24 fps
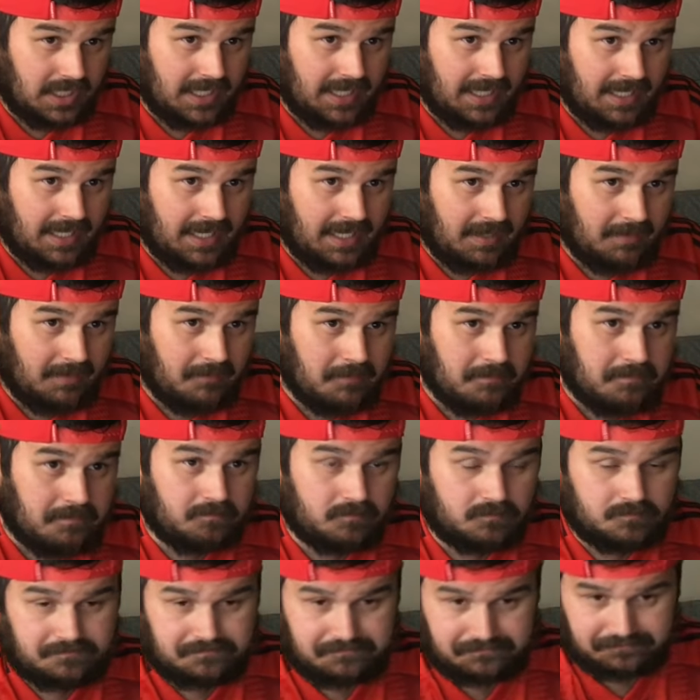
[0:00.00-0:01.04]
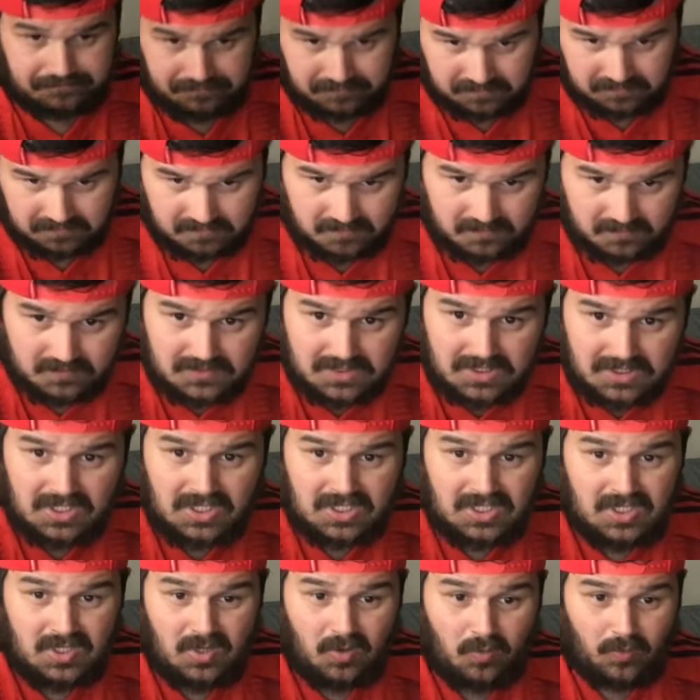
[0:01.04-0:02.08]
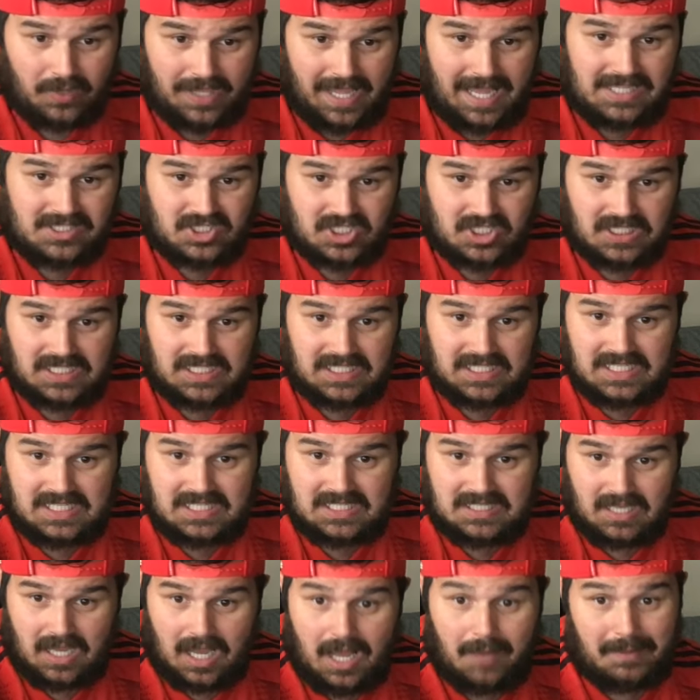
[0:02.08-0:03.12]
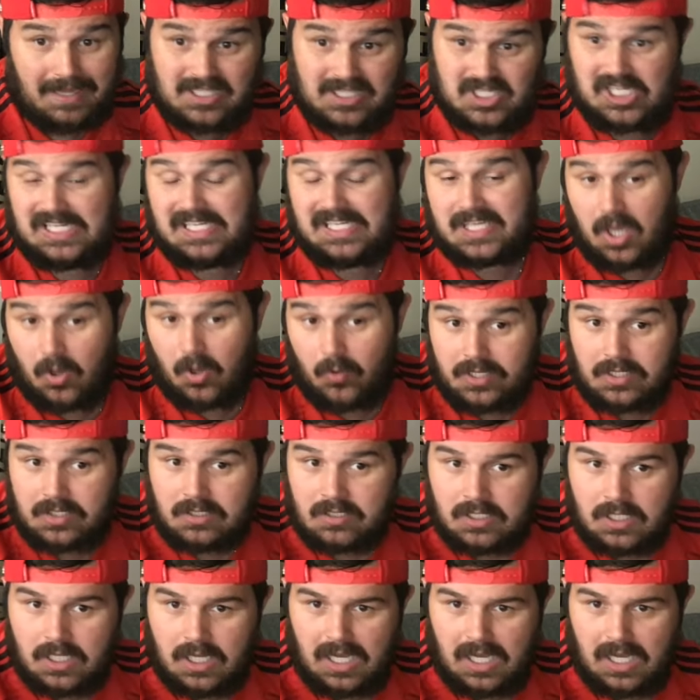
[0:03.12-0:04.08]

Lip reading: I'm actually going.